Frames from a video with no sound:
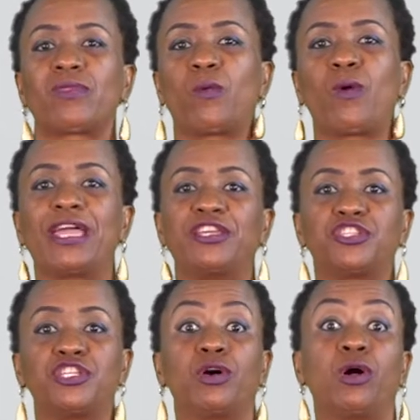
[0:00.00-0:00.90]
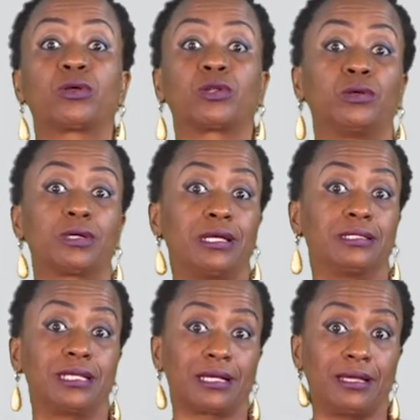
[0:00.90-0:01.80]
why is she all cloak
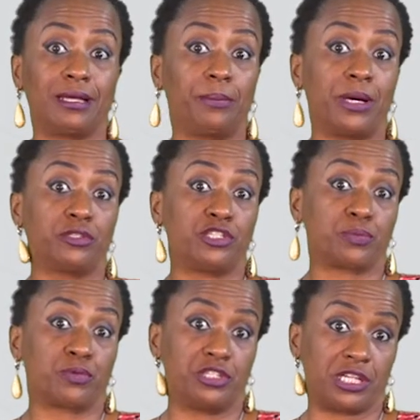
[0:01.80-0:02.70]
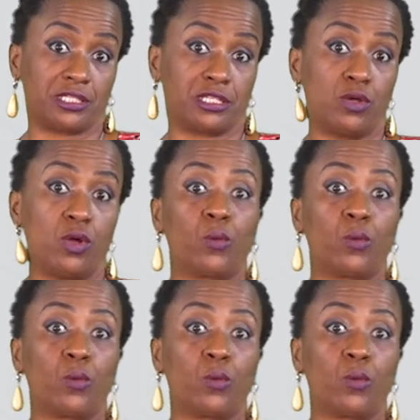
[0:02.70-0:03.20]
and dagger about this project?